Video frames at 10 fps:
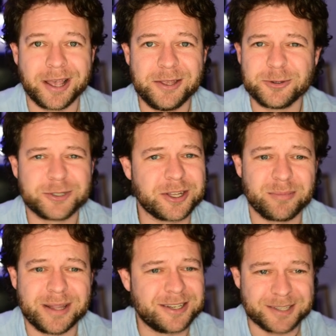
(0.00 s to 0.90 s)
I use
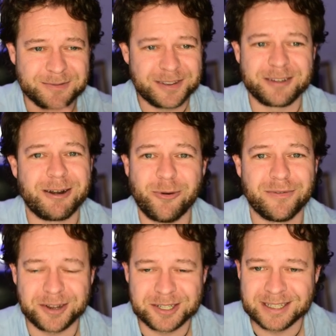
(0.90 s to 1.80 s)
autocomplete to figure out what
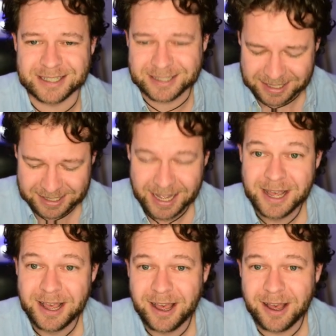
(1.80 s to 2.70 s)
functions exist.
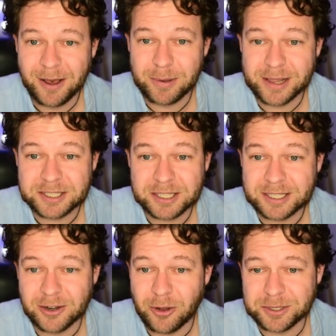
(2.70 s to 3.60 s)
But that's
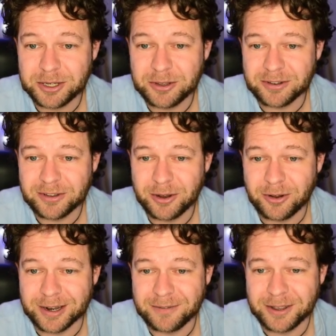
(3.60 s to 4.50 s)
just an option you can turn
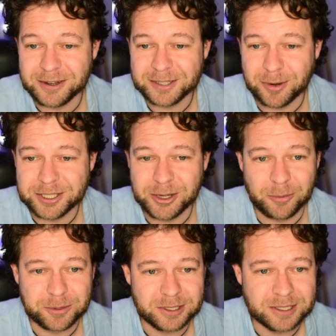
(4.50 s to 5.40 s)
on if you go to spreadsheet
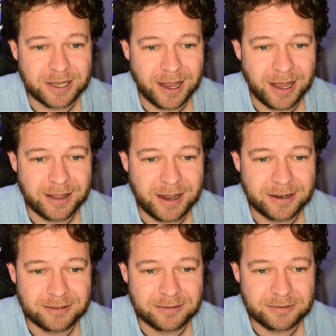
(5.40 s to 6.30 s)
options and
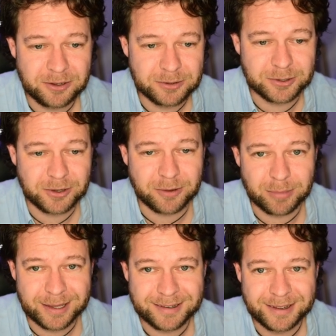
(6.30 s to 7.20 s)
then use
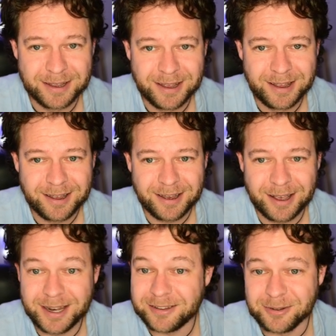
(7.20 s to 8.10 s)
autocomplete. I
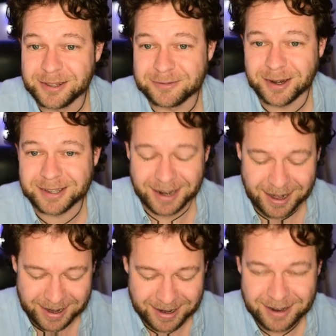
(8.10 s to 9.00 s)
need to do this
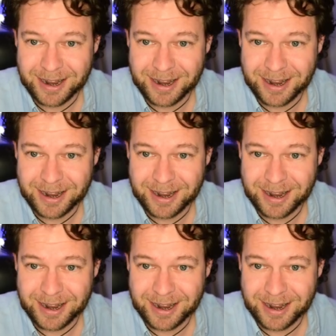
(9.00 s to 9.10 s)
regularly.